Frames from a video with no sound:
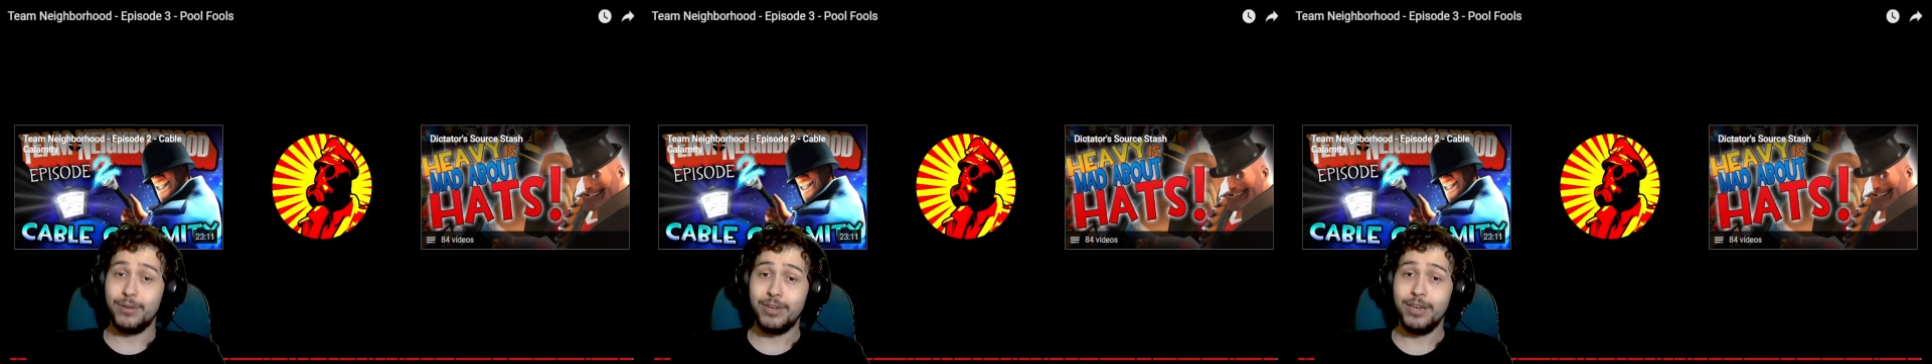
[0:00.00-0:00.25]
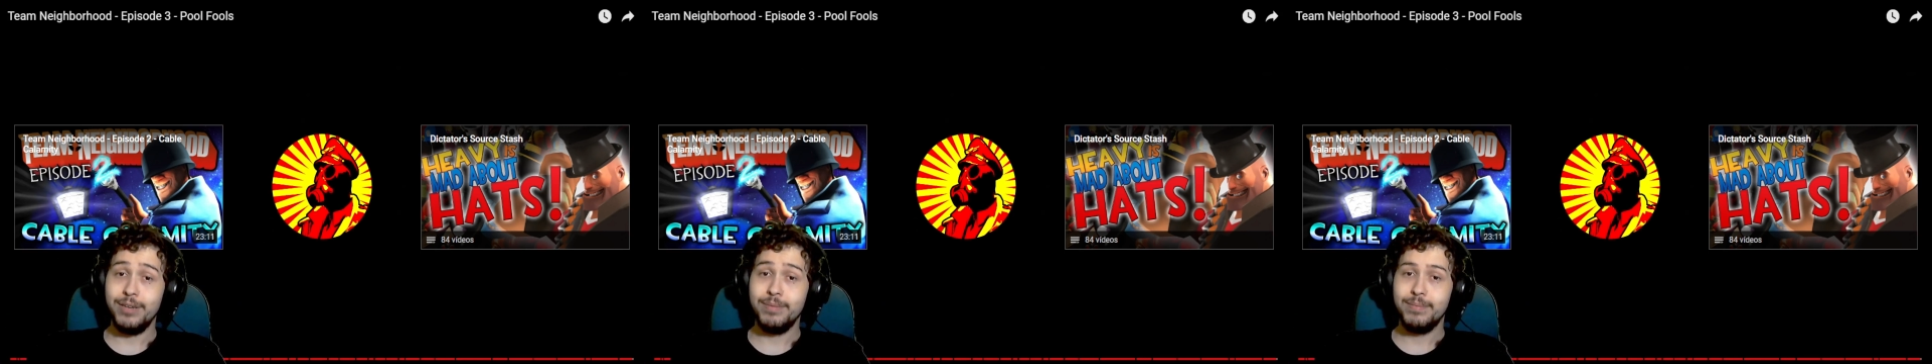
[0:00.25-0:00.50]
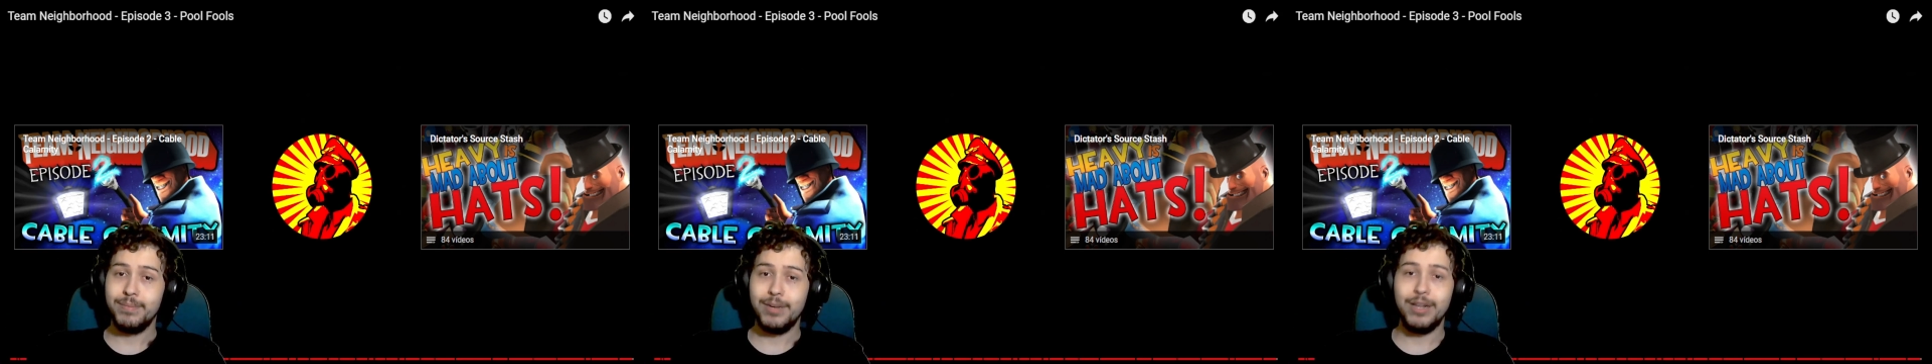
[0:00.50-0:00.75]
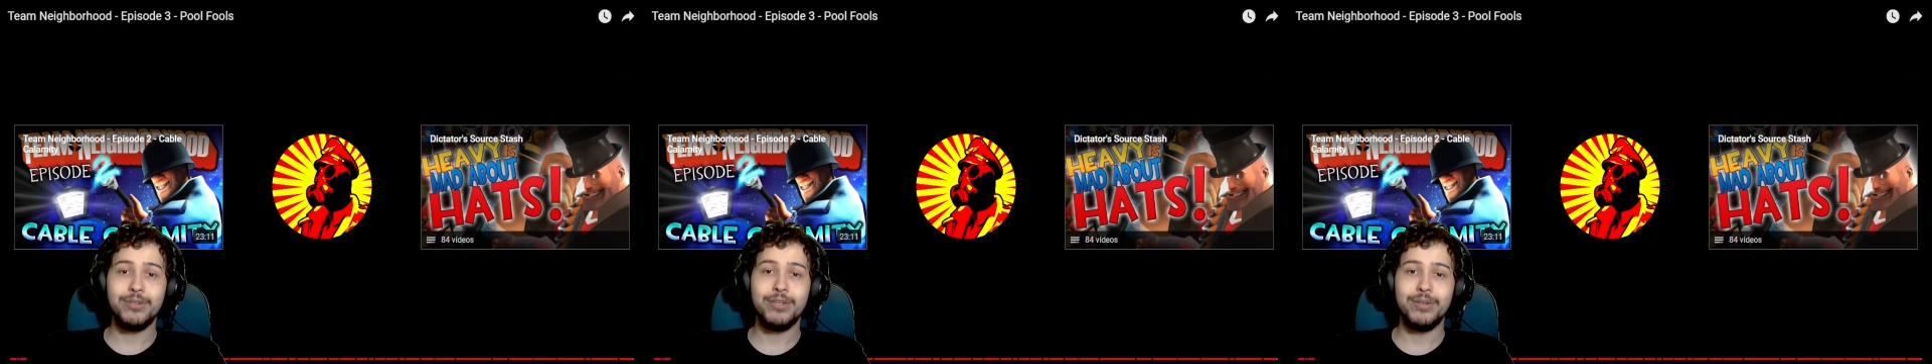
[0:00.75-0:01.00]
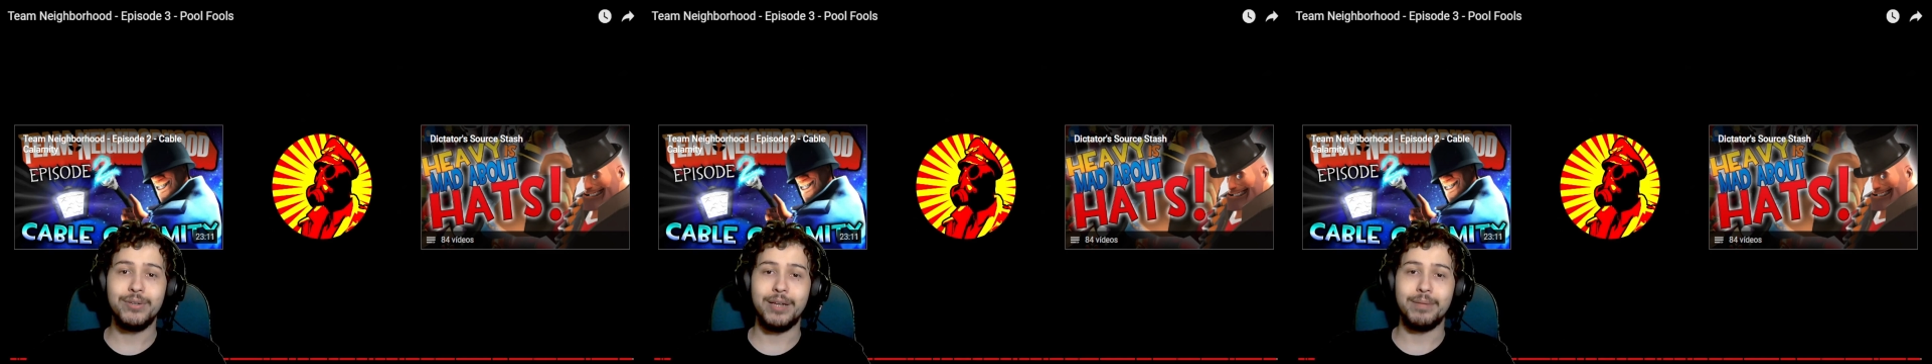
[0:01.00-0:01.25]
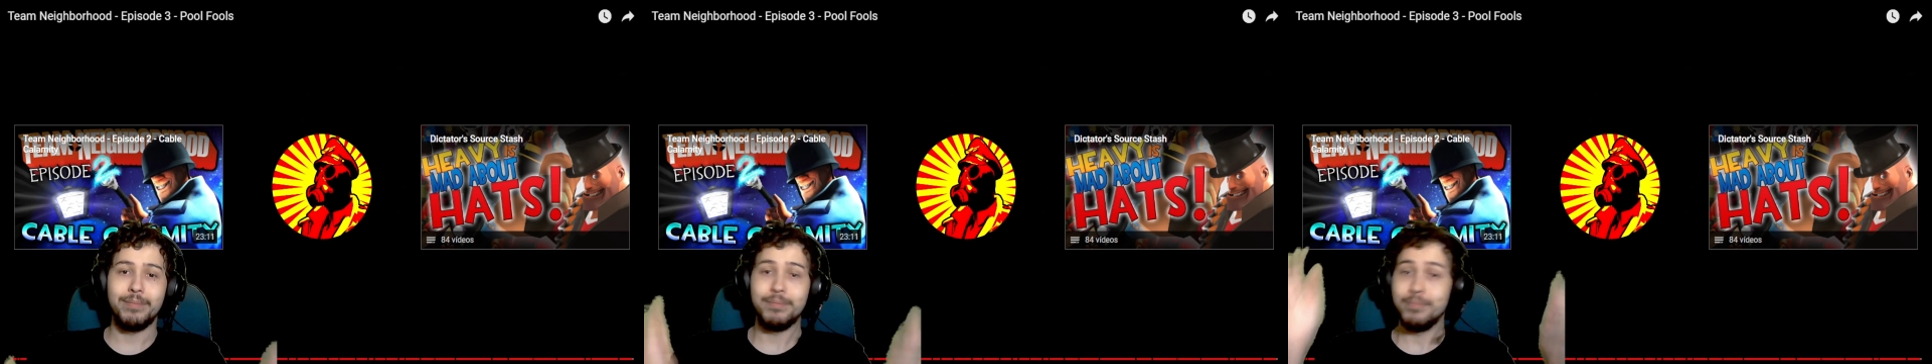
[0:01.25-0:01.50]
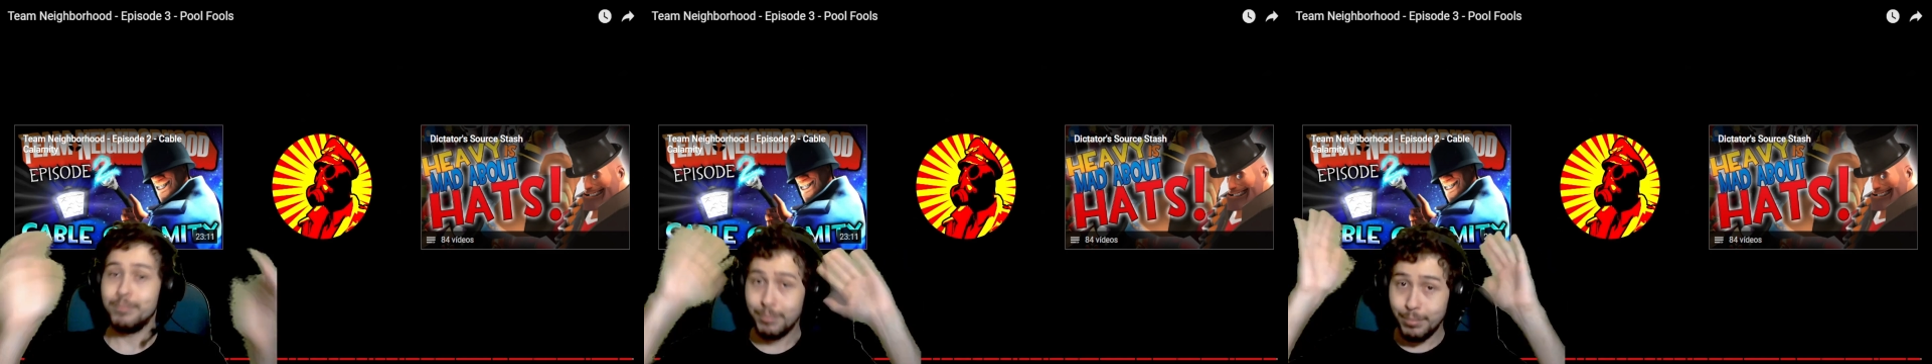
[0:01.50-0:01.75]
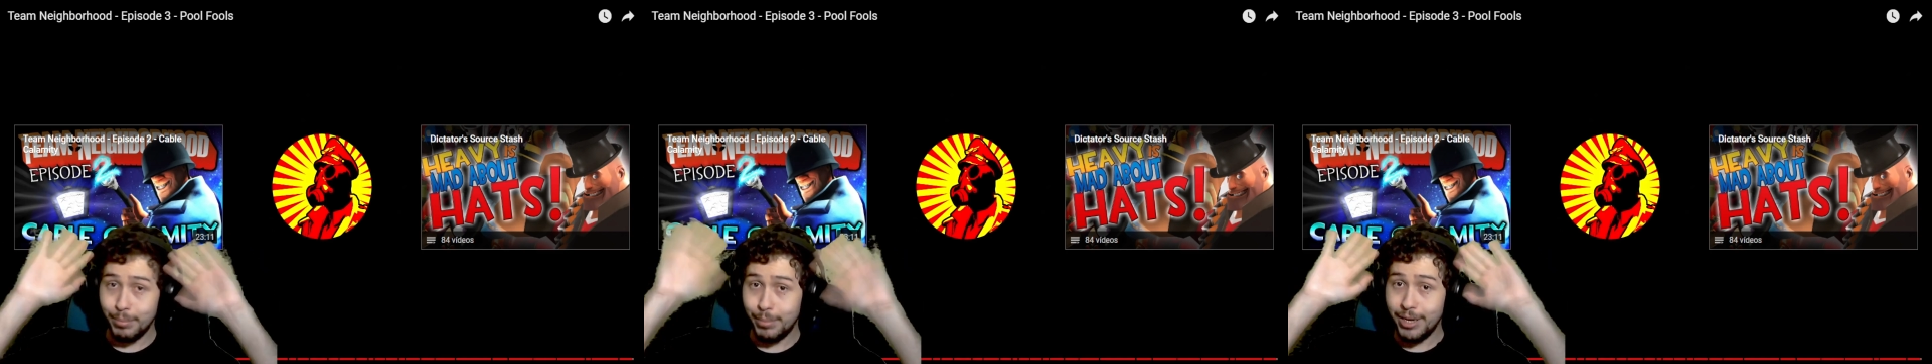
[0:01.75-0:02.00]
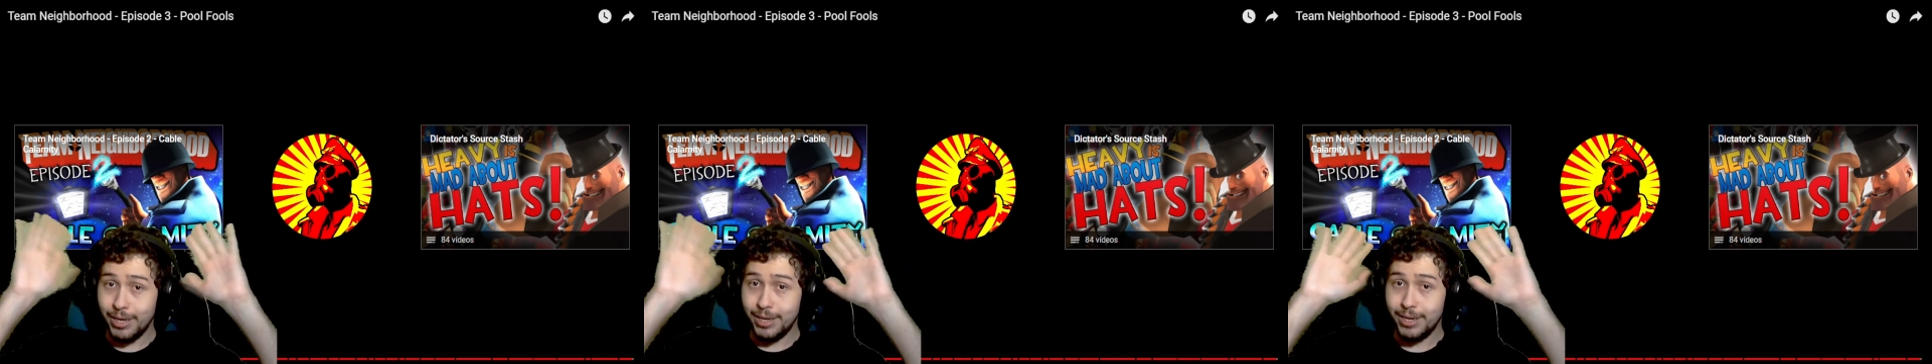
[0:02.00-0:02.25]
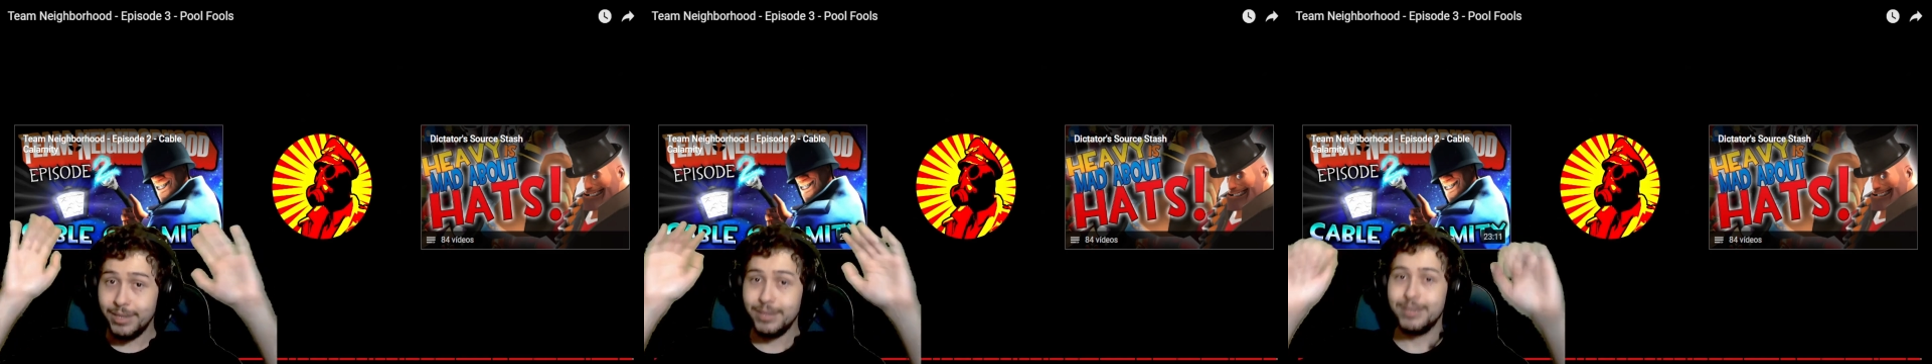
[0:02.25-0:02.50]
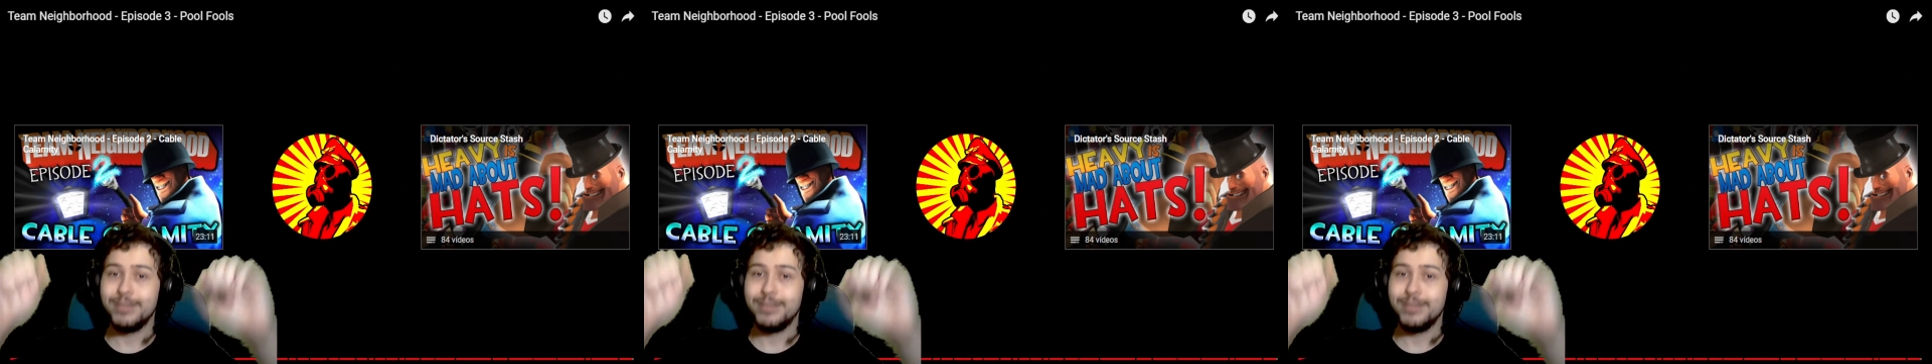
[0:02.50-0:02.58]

Okay, I'll see you then. Bye.